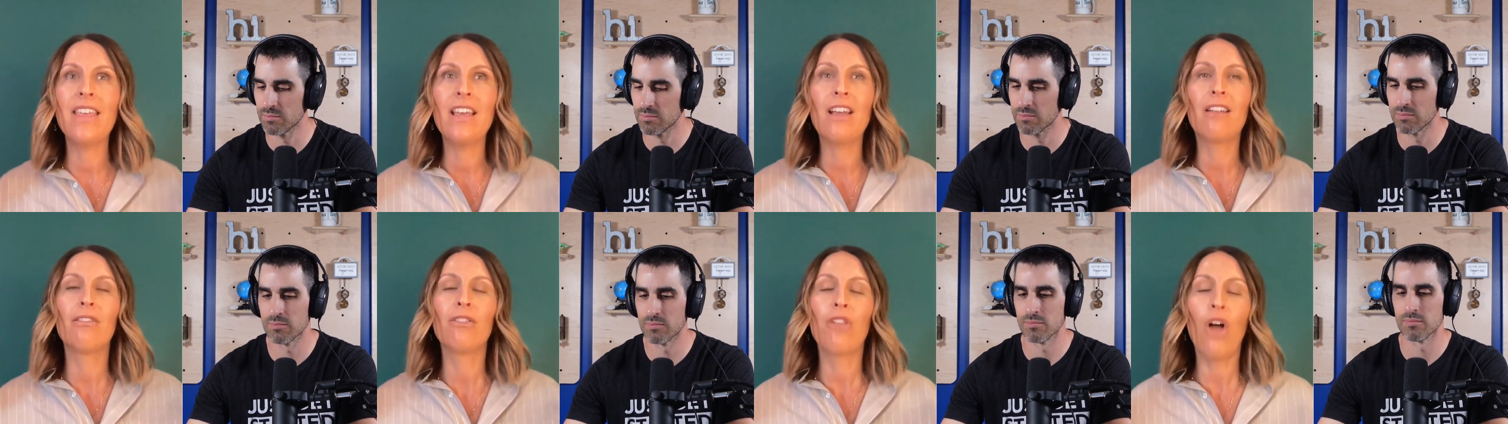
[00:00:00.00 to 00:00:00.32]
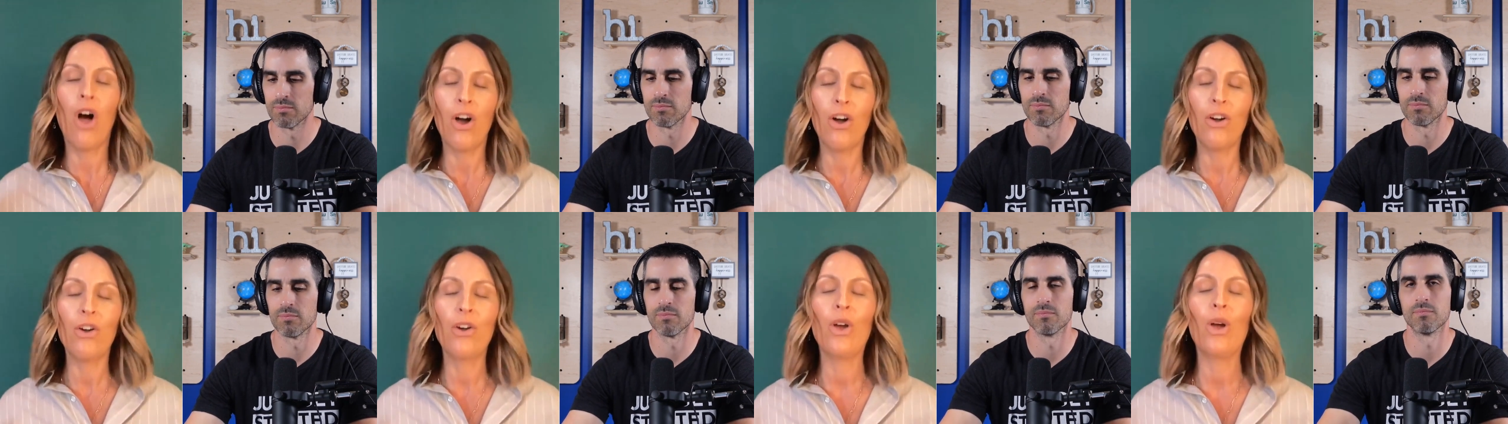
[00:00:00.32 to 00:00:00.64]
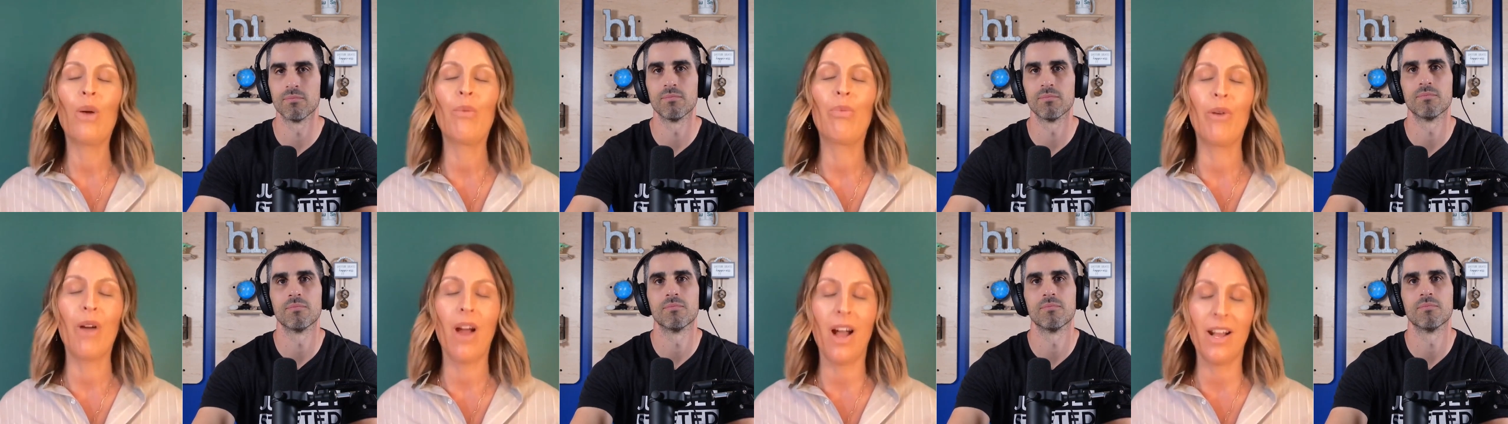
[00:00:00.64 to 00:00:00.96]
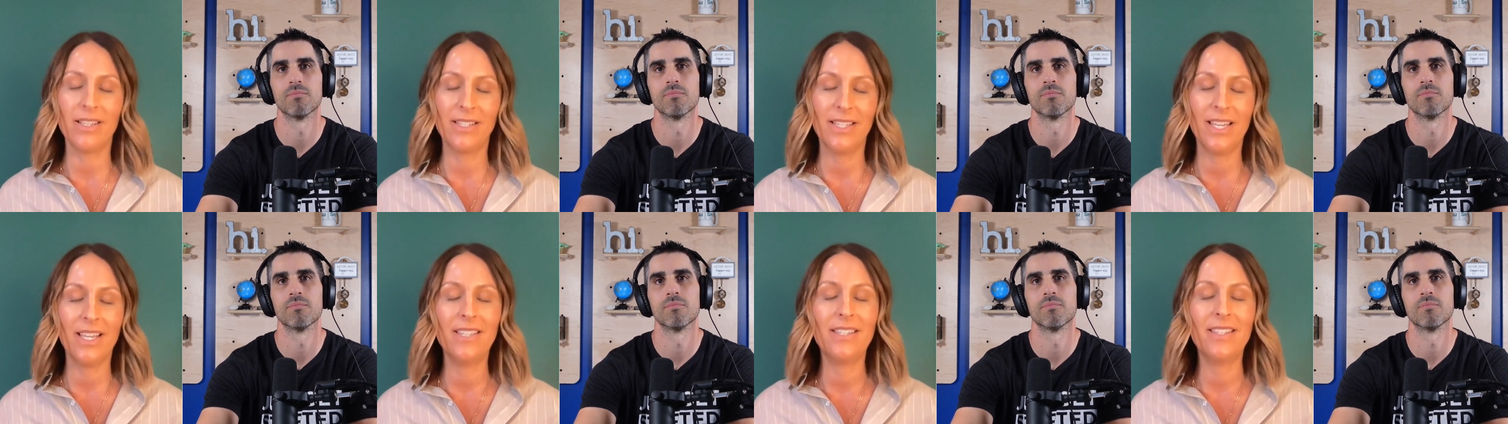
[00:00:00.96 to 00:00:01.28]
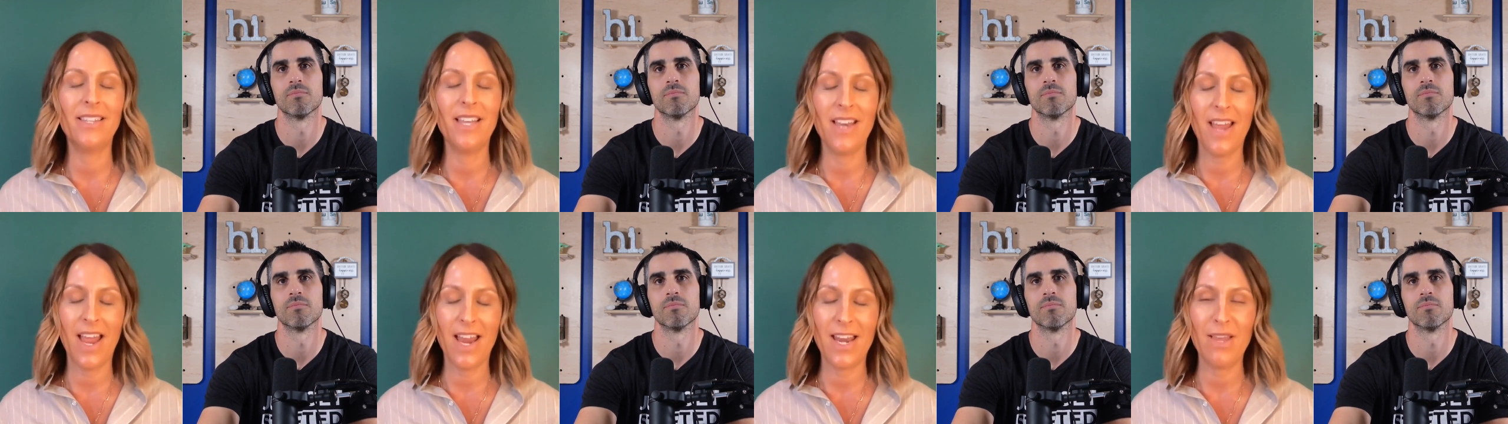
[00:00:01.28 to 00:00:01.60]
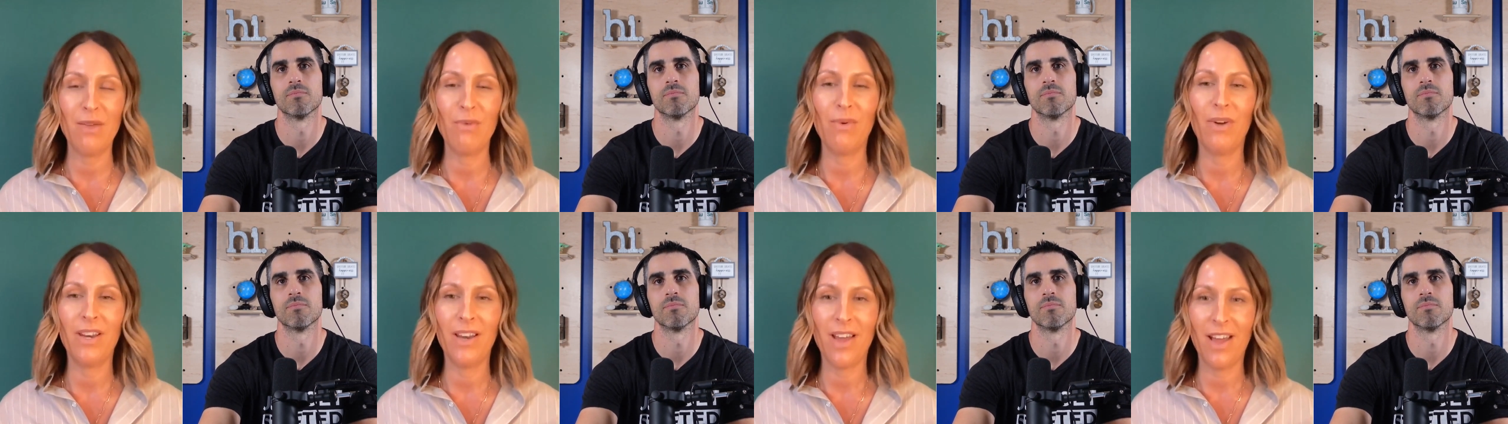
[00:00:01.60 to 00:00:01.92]
Speaker 1: I think, longer process
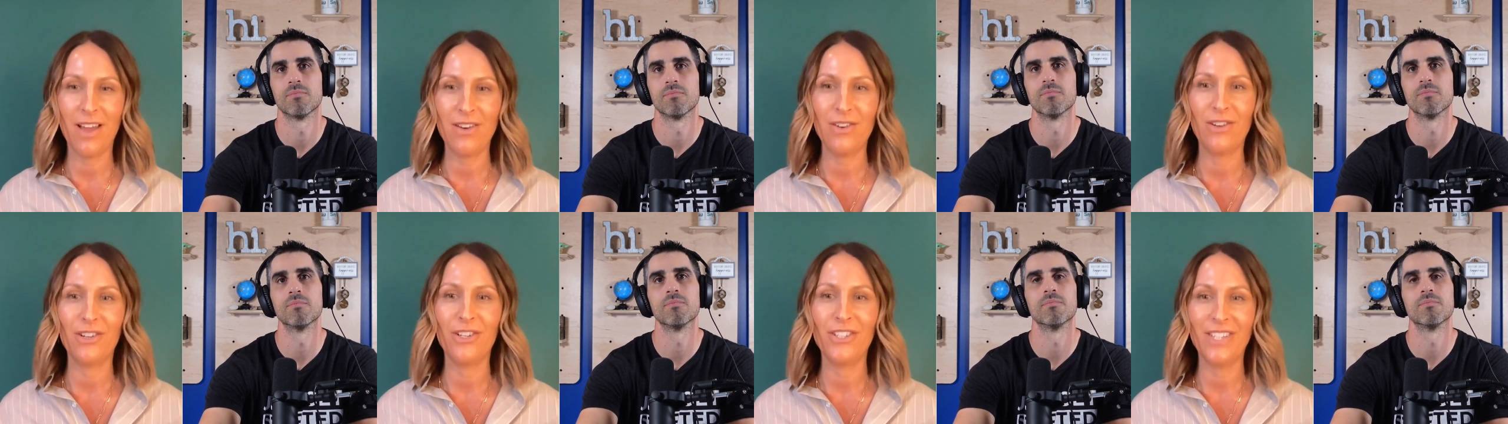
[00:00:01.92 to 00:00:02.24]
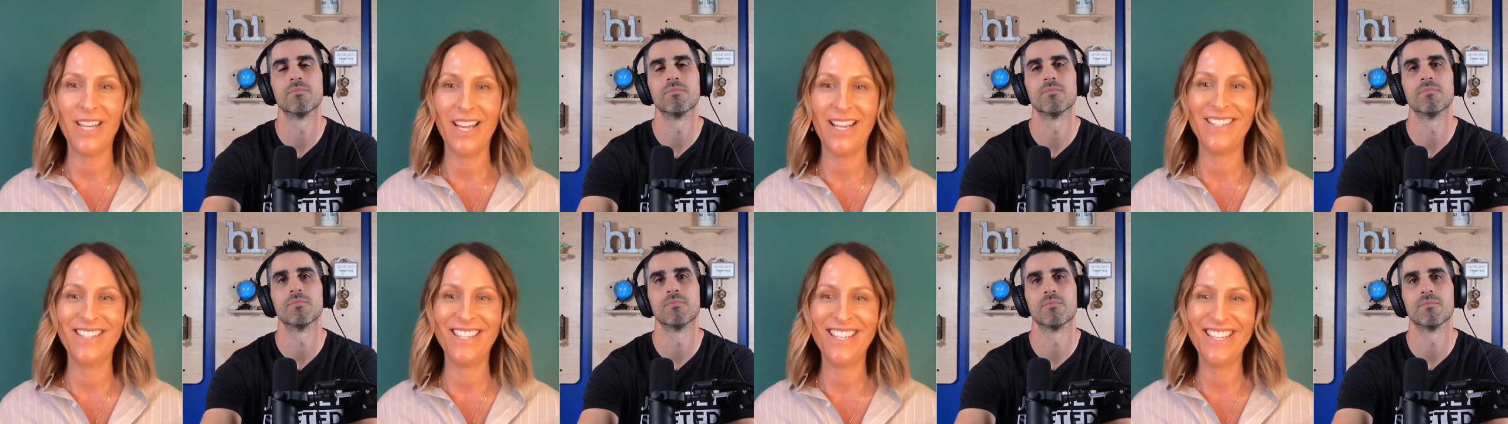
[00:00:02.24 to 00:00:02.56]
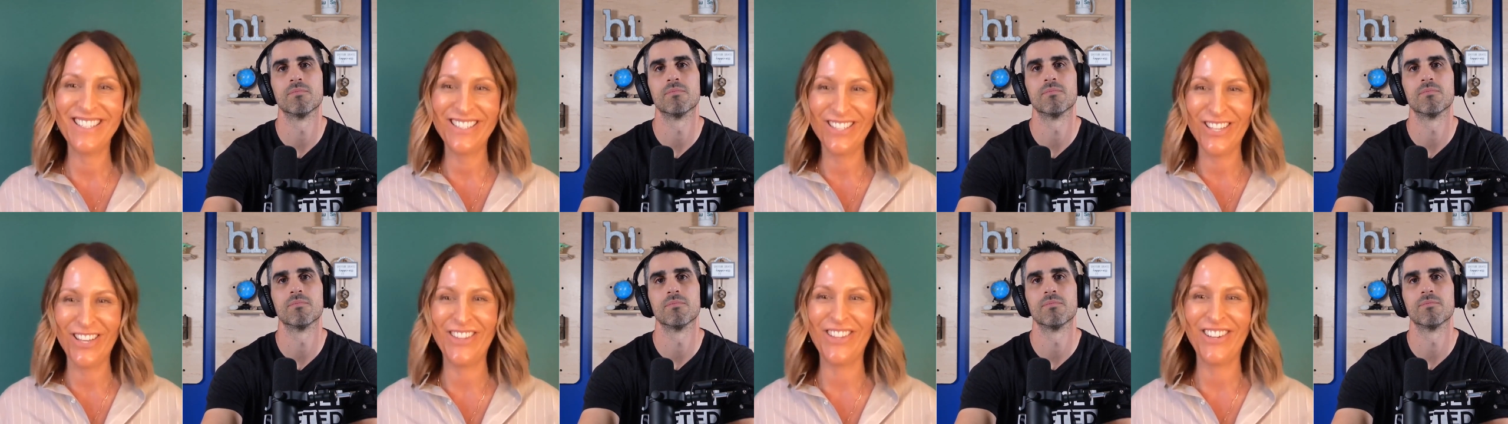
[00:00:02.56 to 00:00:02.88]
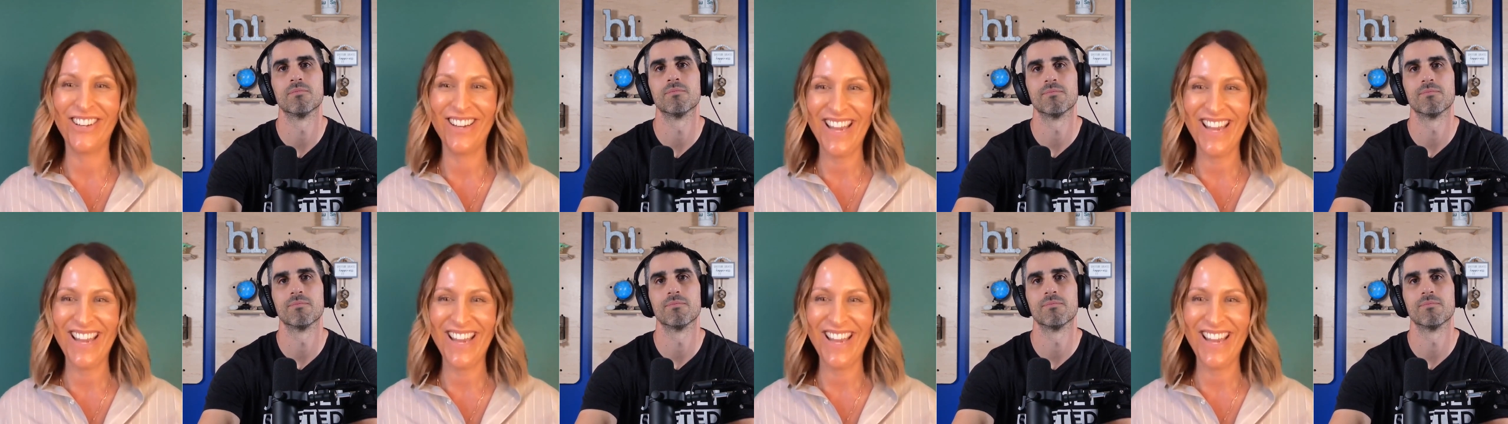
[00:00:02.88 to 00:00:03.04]
than anyone understands it is till